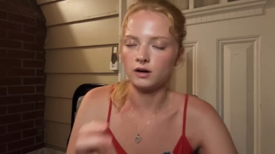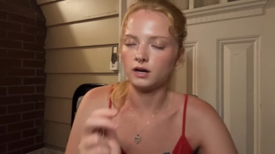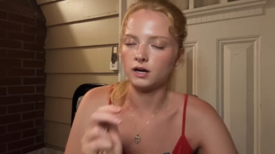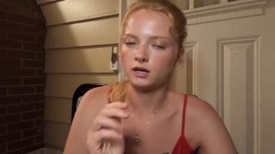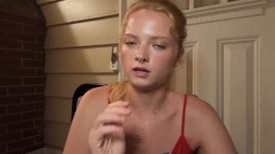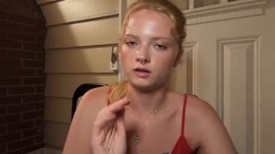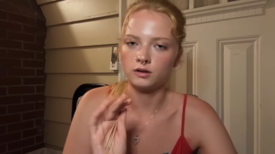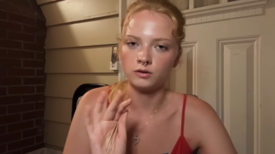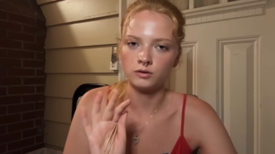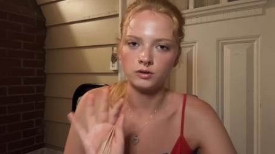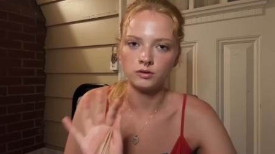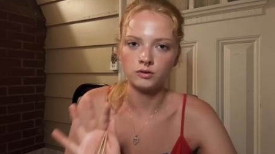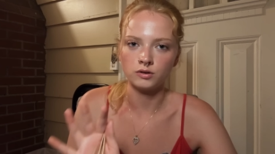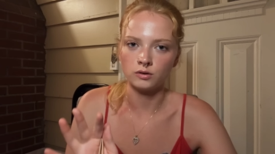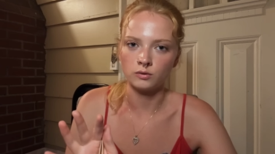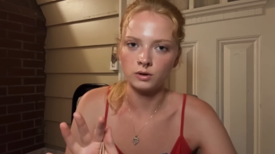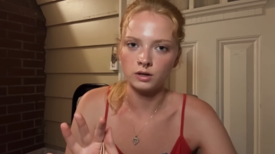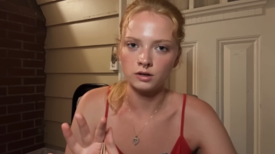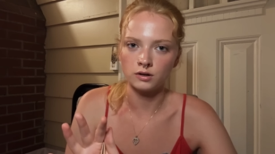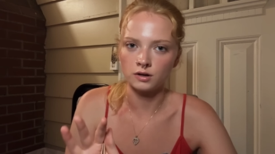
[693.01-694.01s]
I know you know
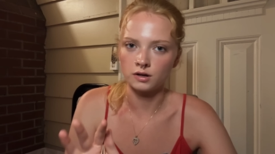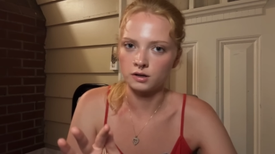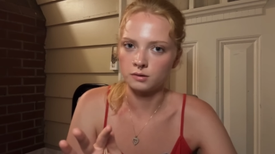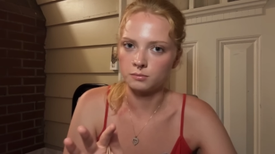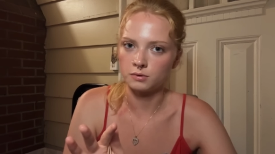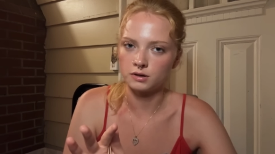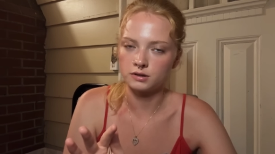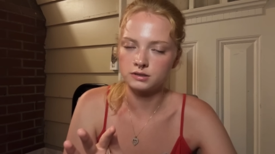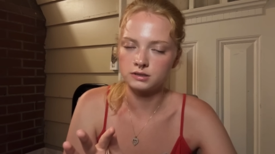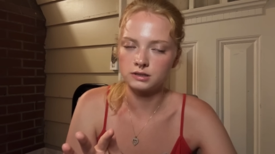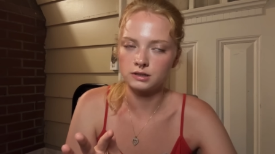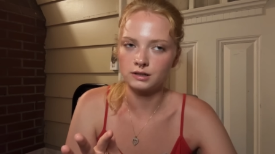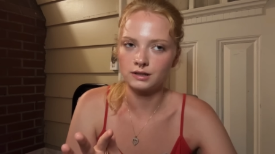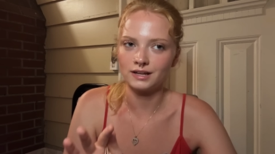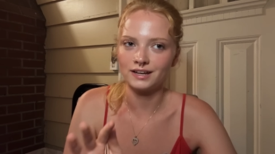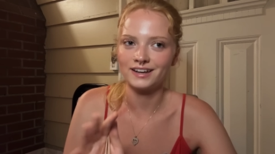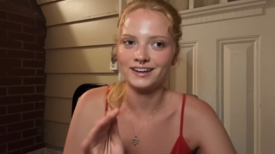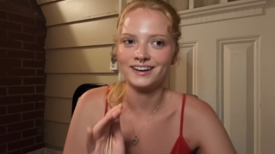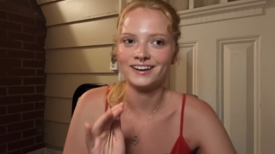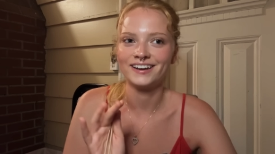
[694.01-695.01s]
what your eyebrows look
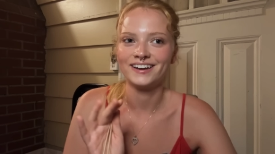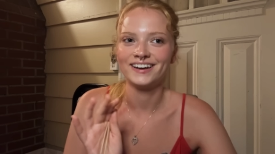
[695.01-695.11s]
like,